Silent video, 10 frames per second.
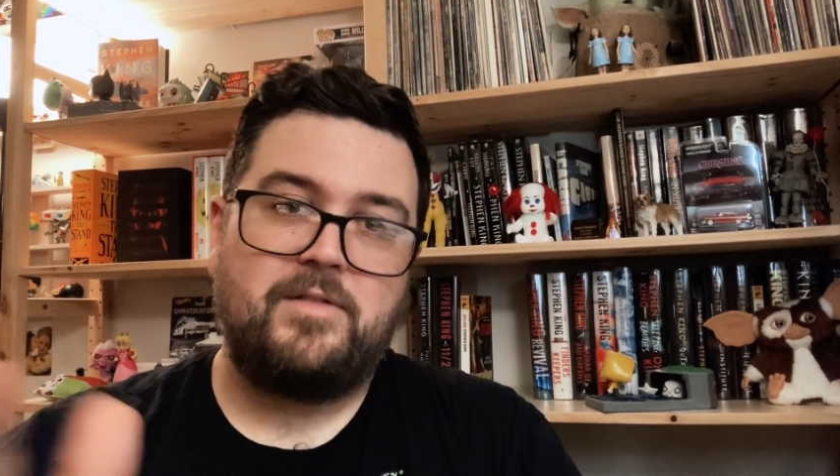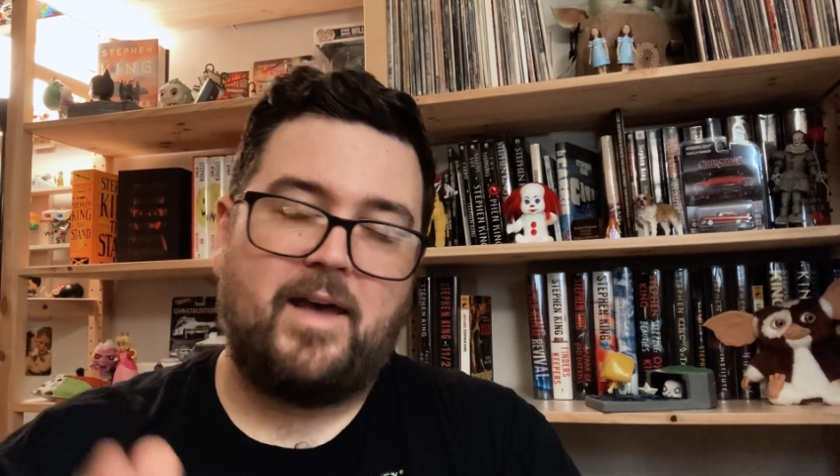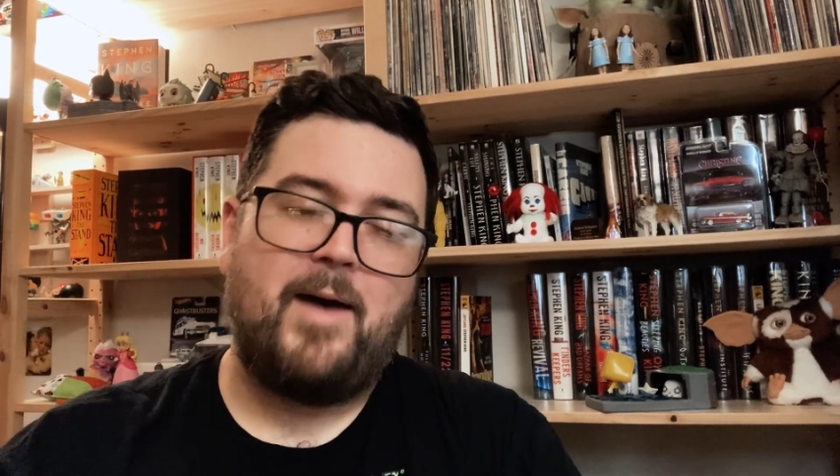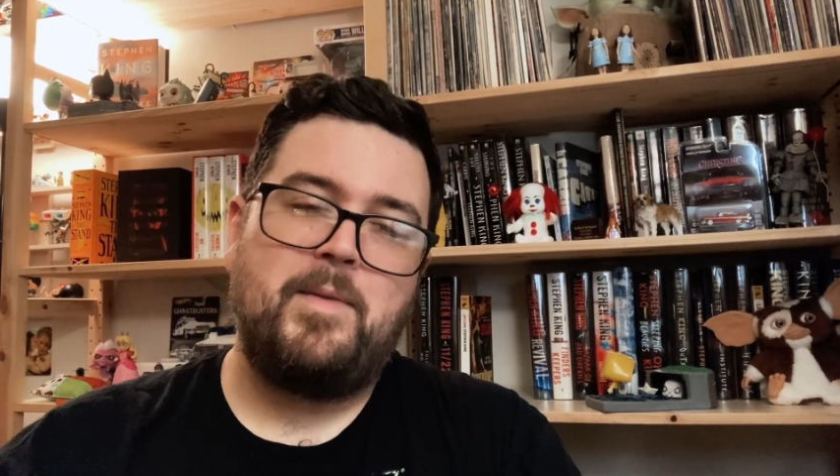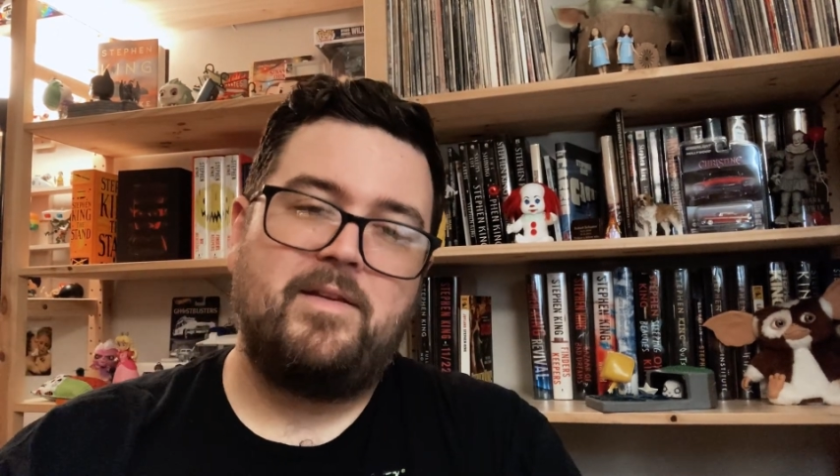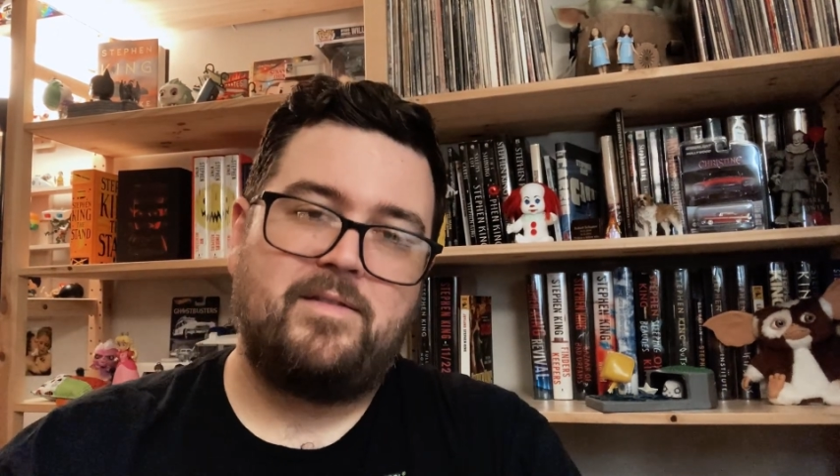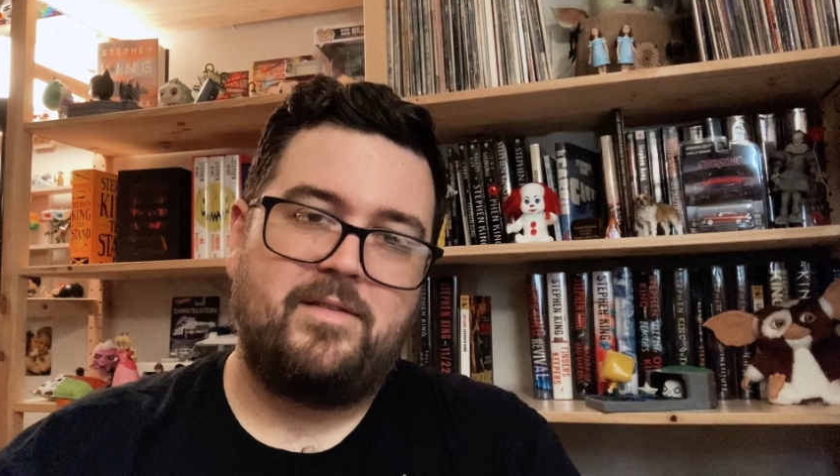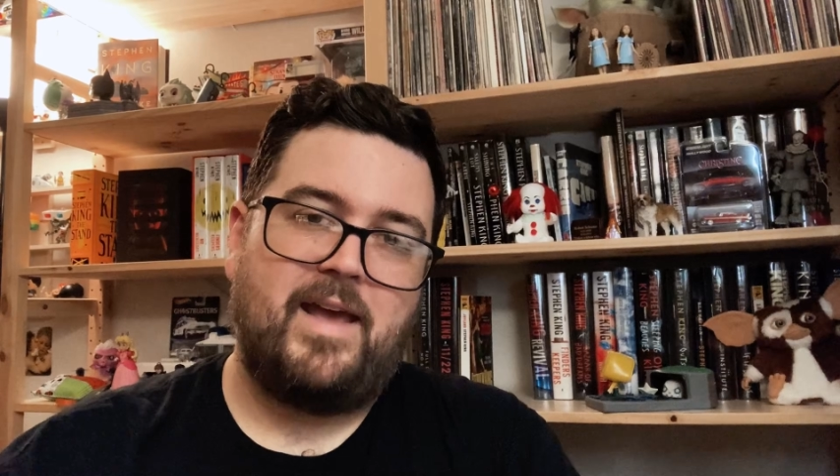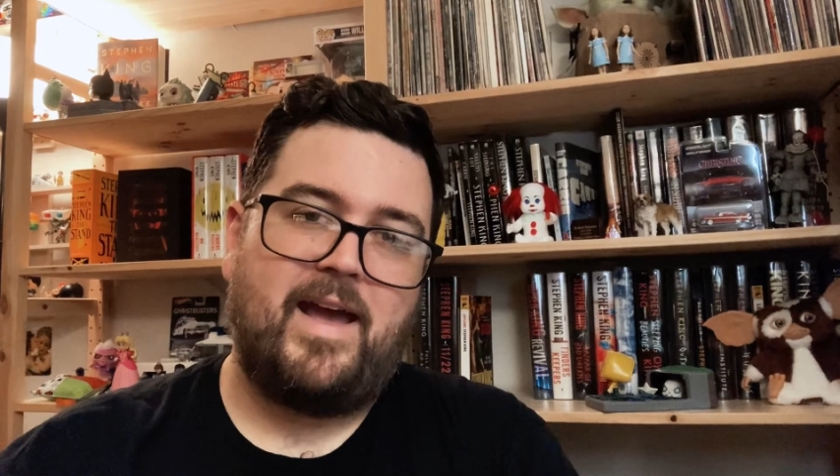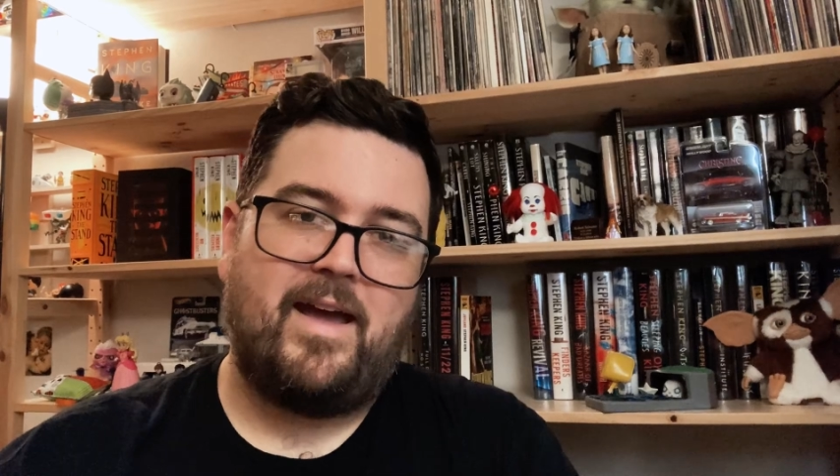Thomas
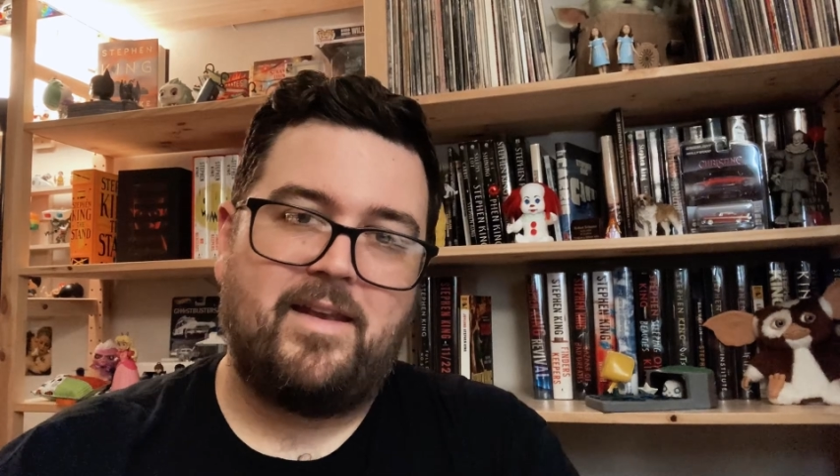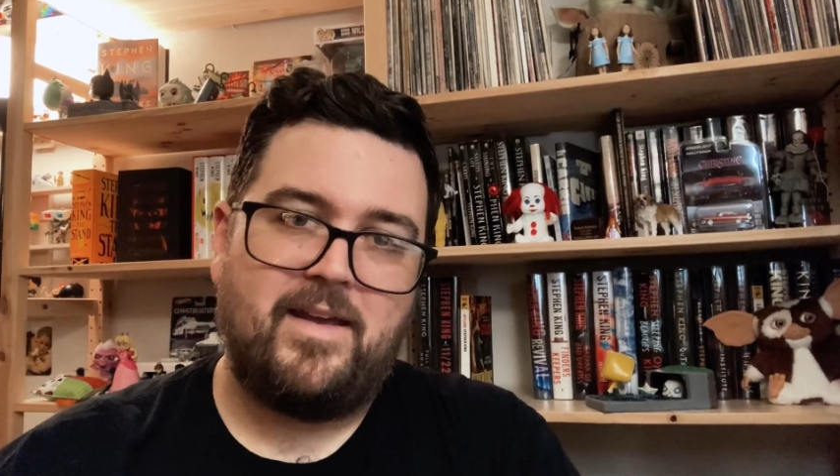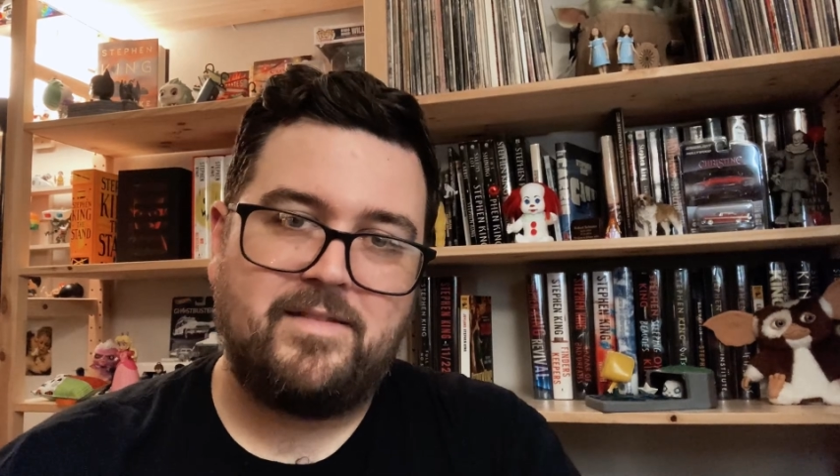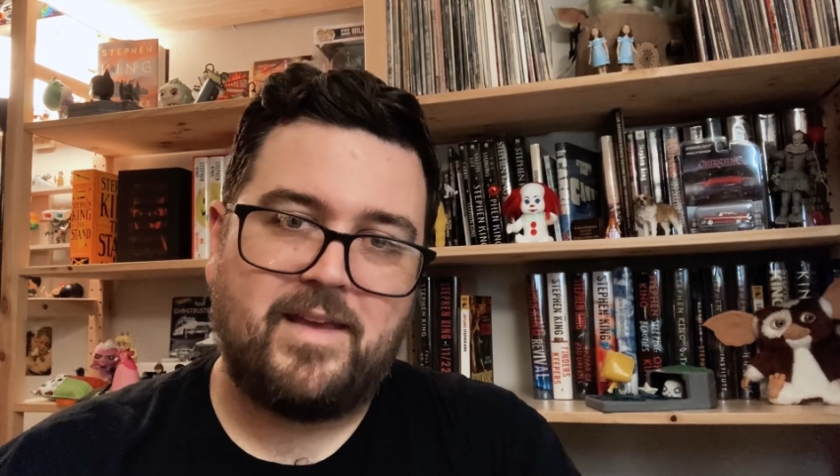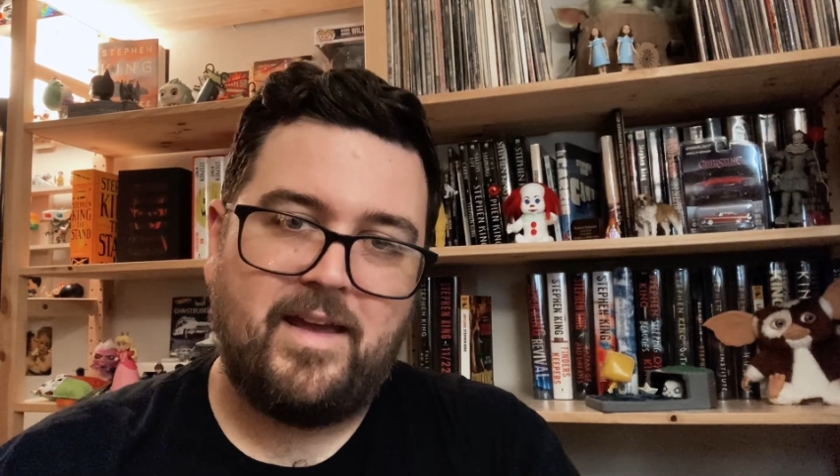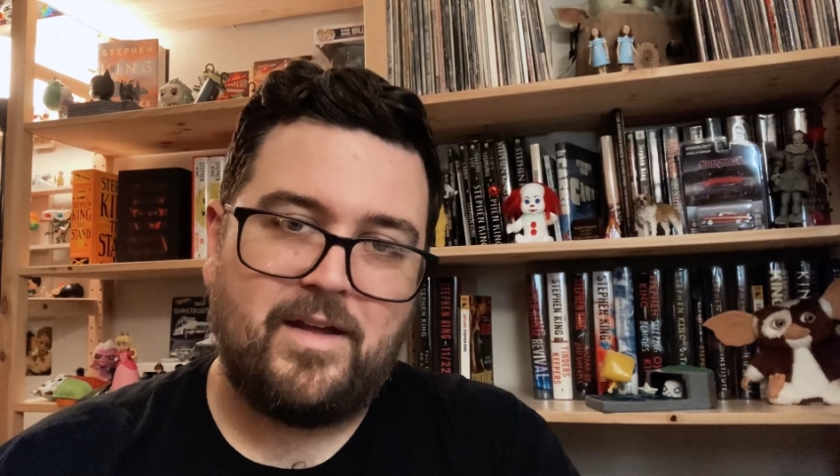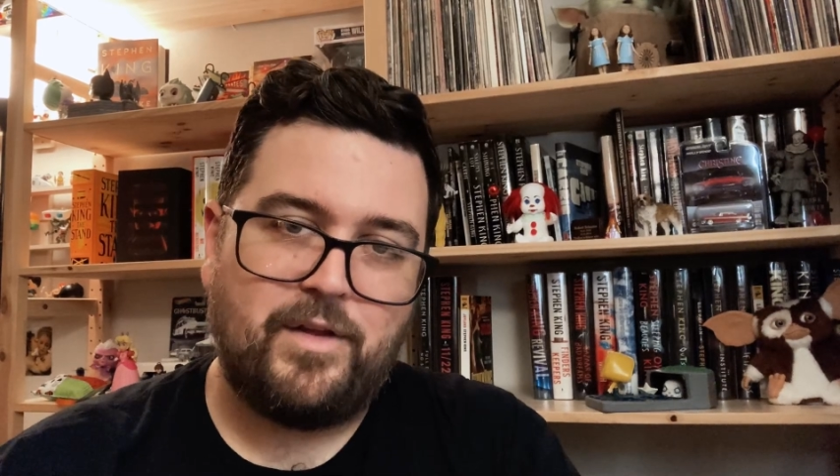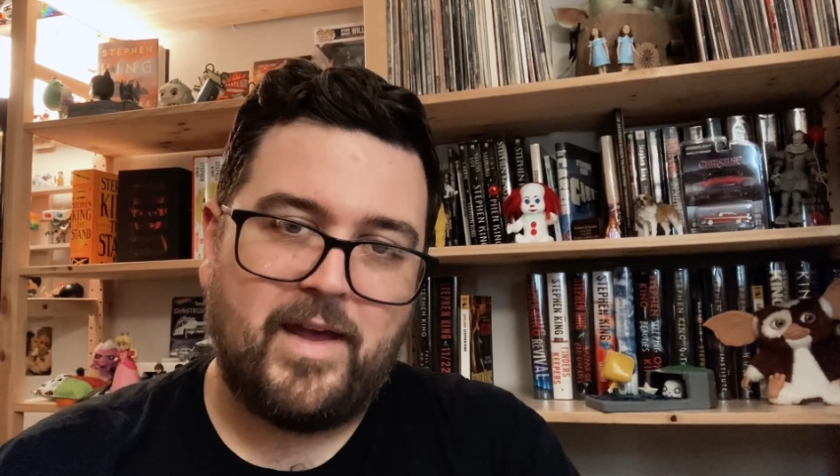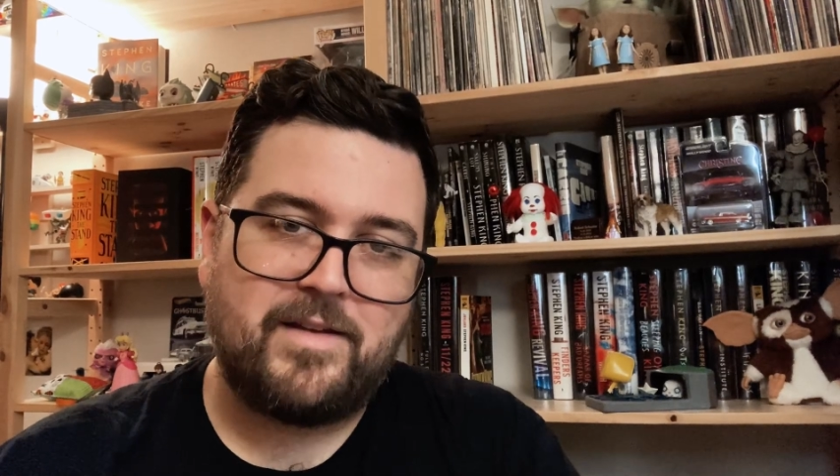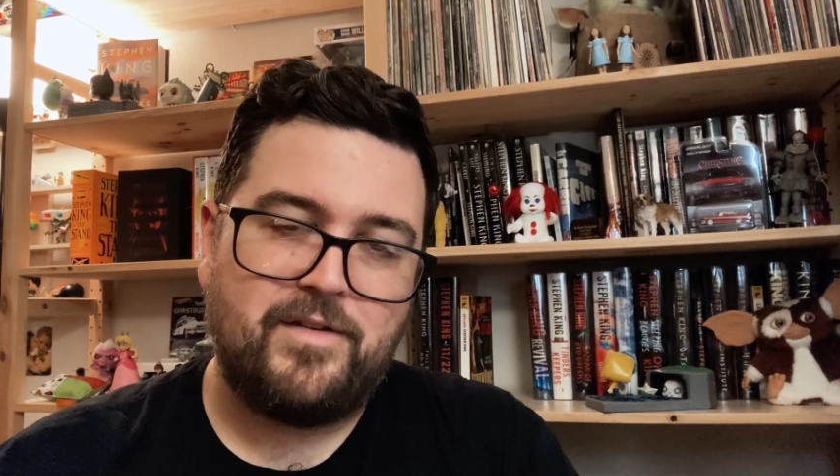at SK
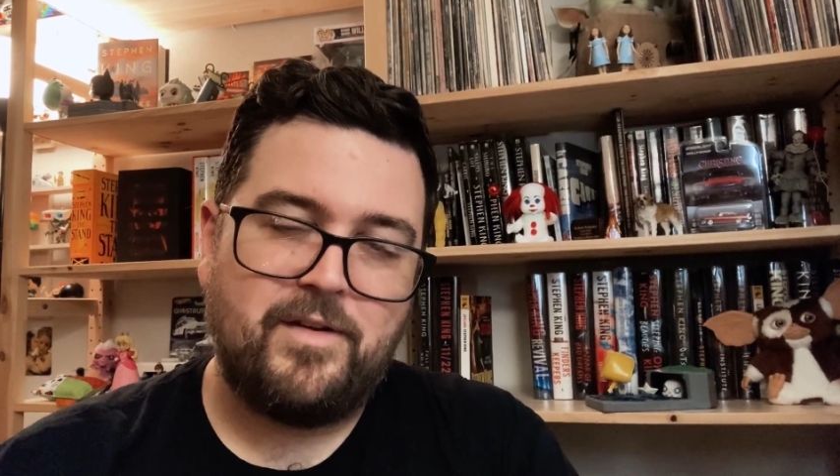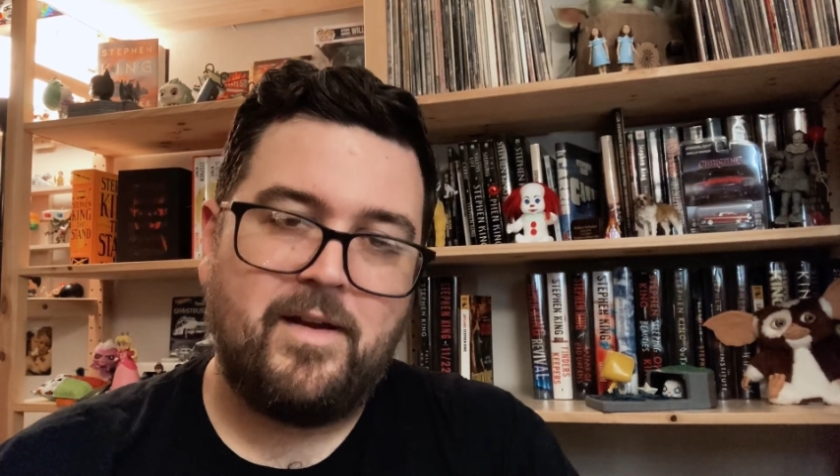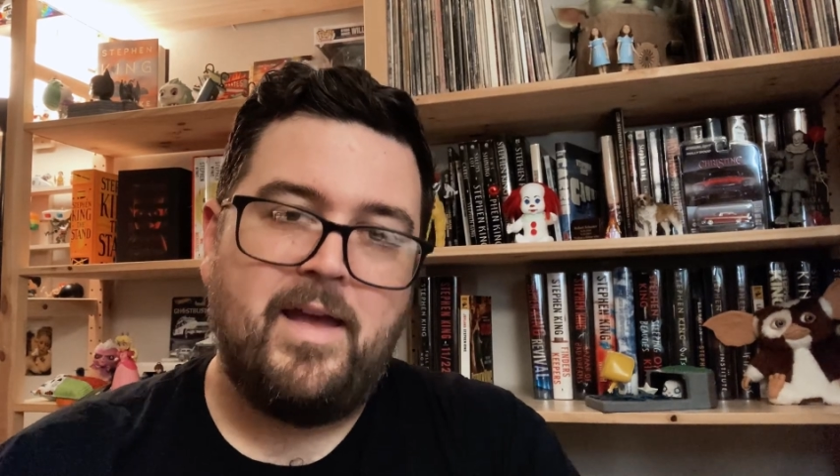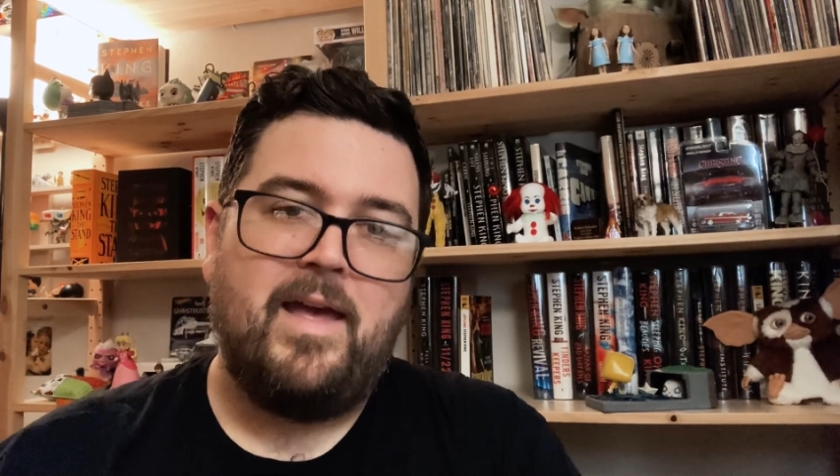Collector.